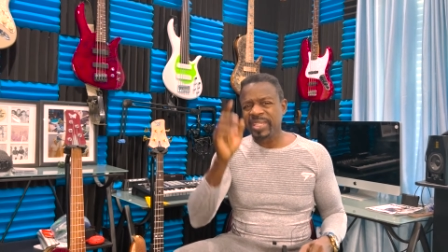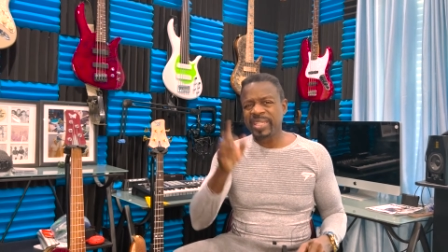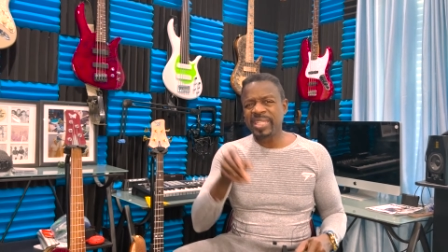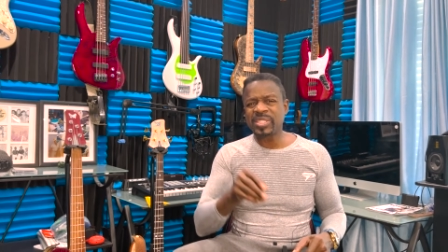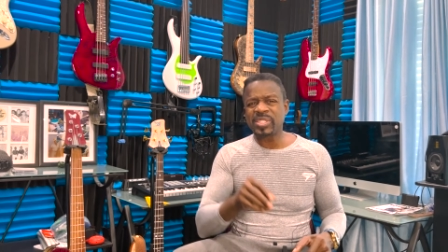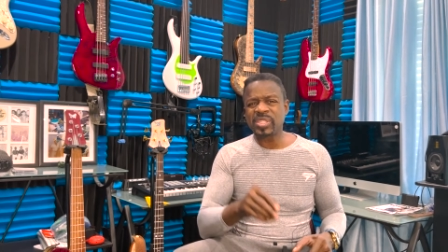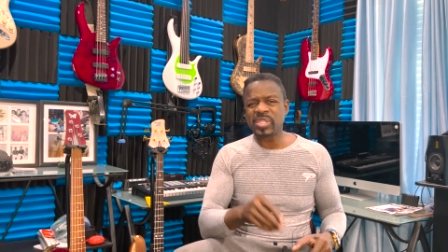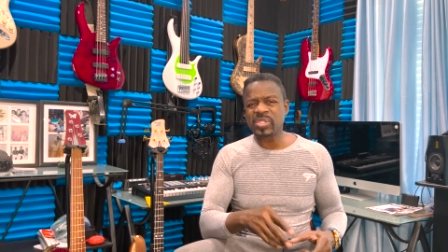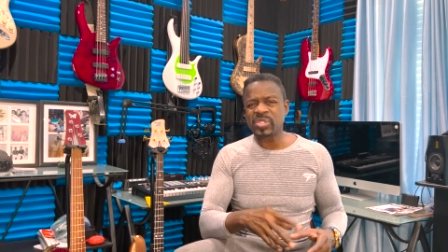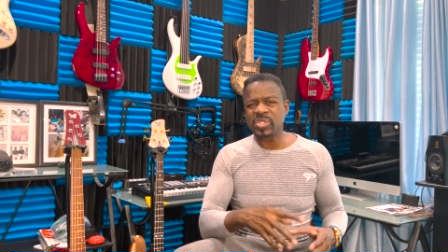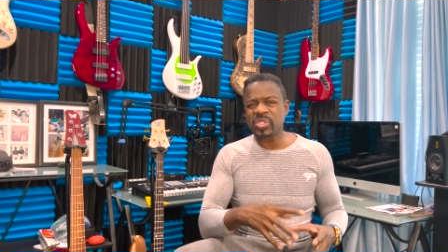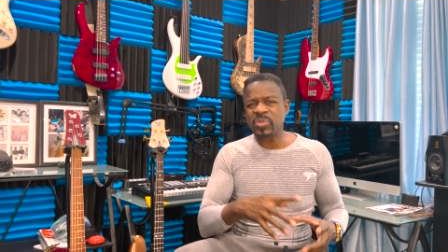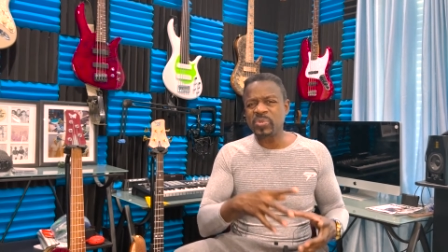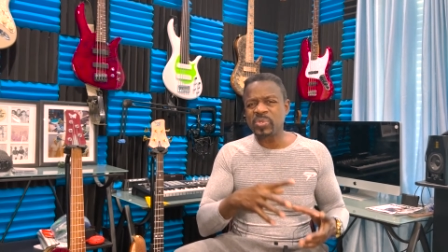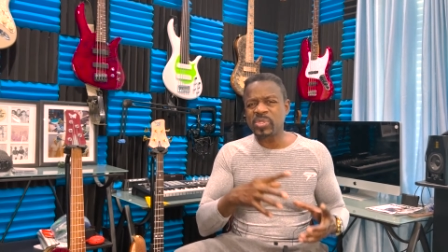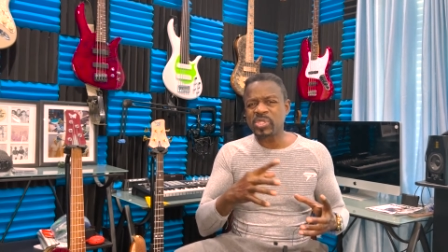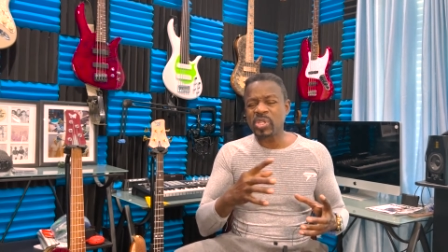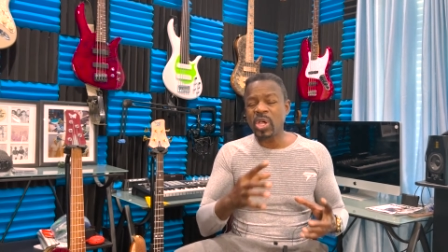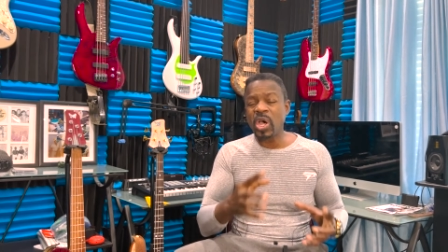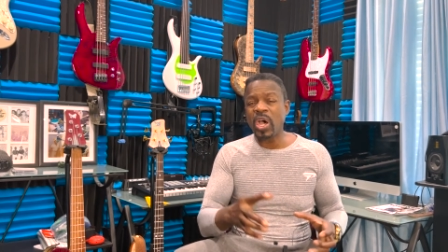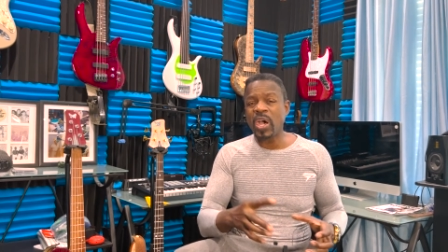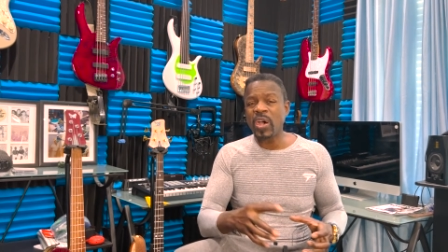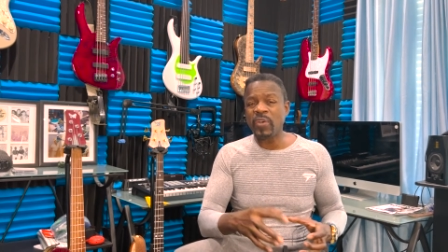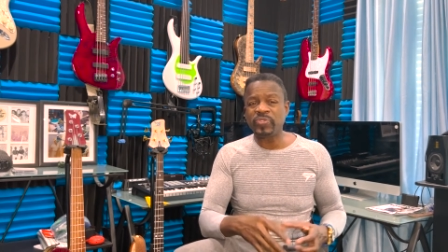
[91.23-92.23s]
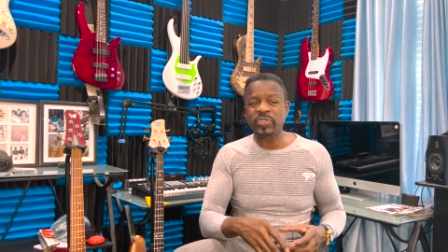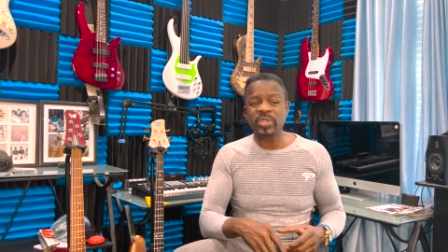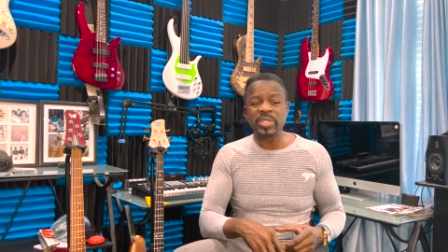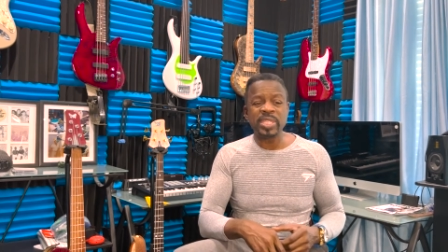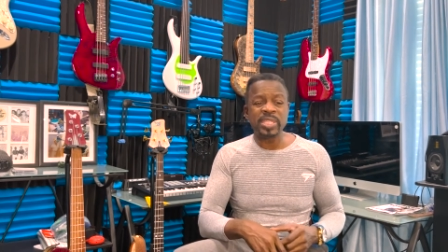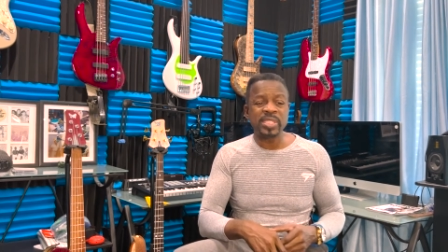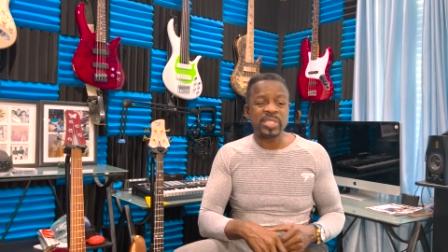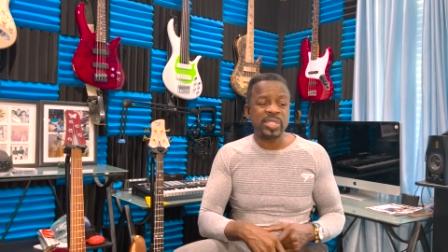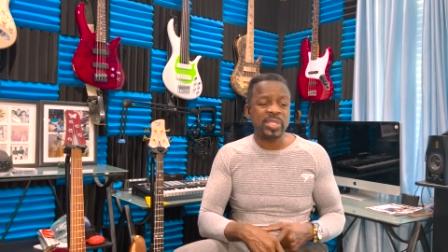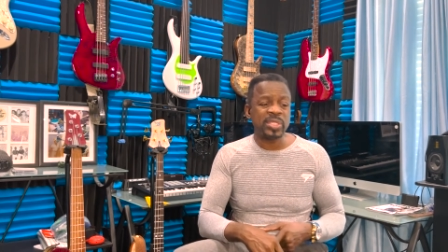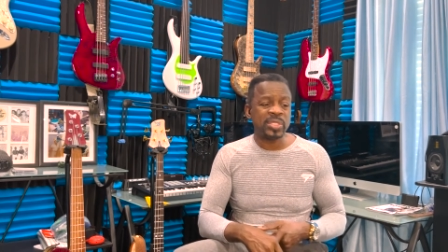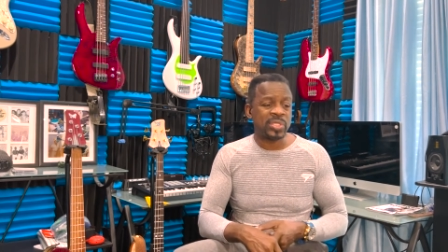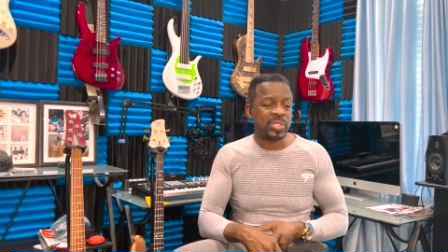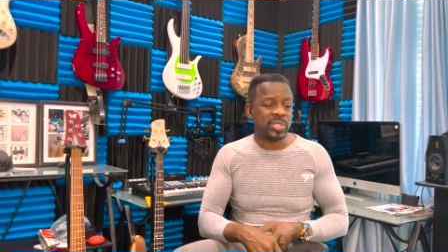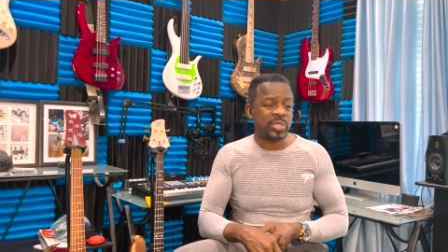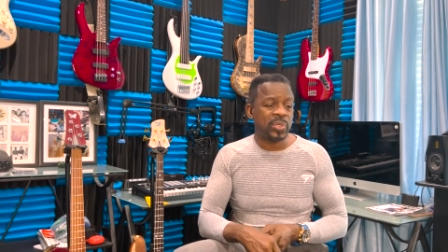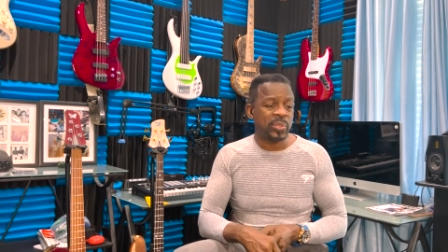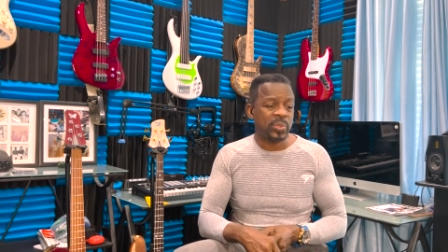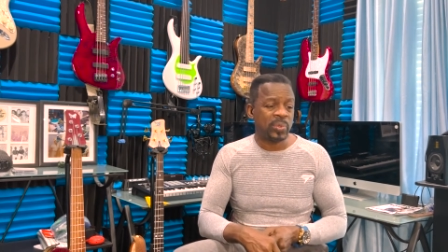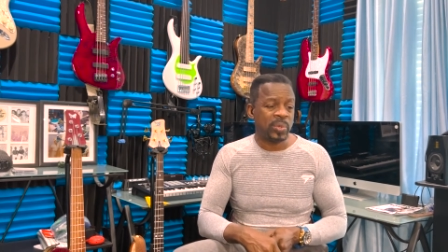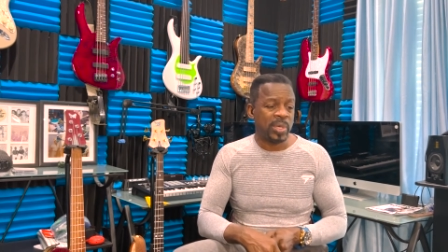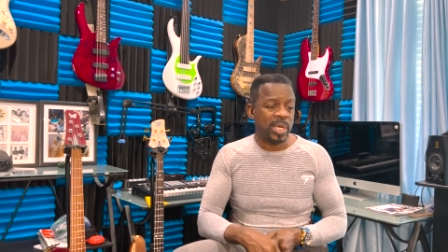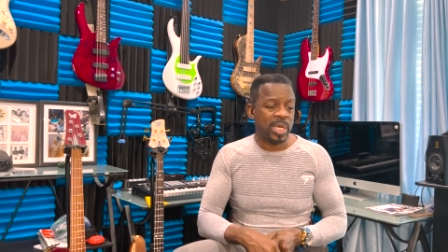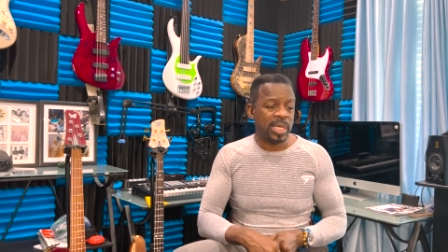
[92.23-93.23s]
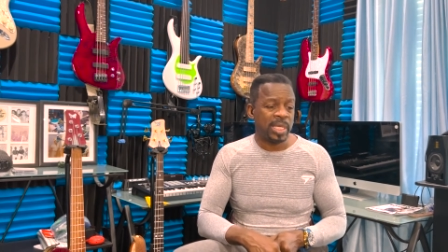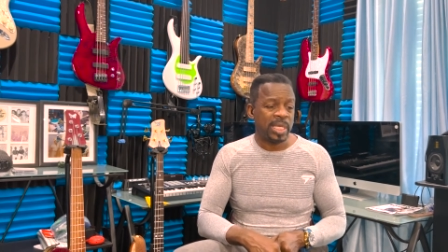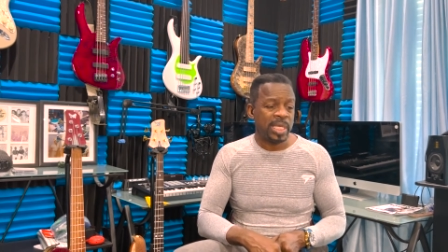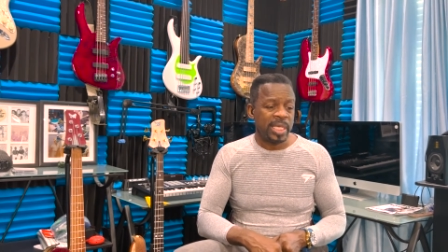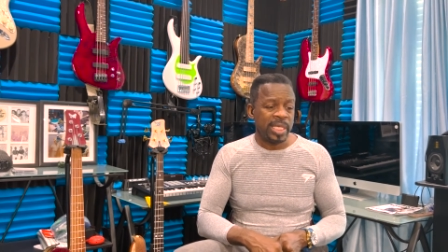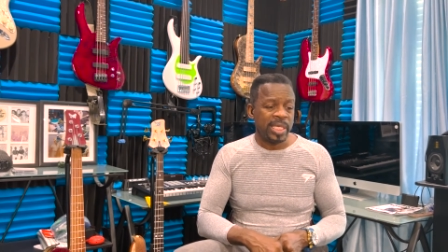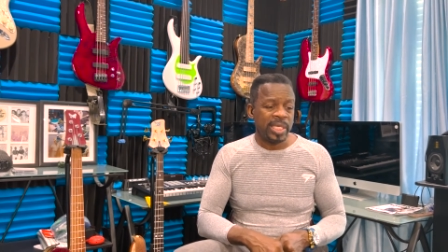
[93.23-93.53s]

this is too soft and this is too, uh,